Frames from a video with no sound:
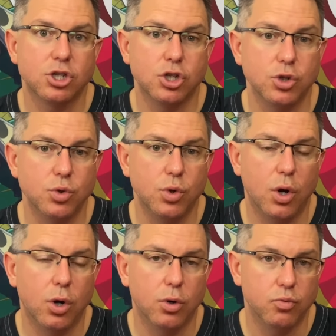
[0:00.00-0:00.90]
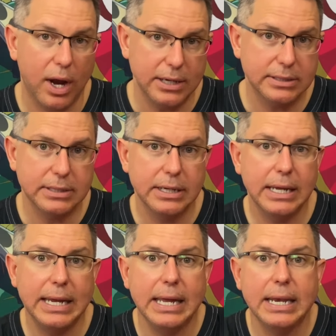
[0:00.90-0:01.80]
to race
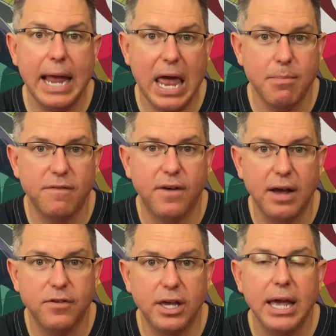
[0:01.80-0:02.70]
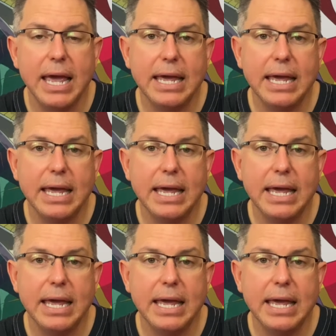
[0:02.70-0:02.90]
in Anime 5e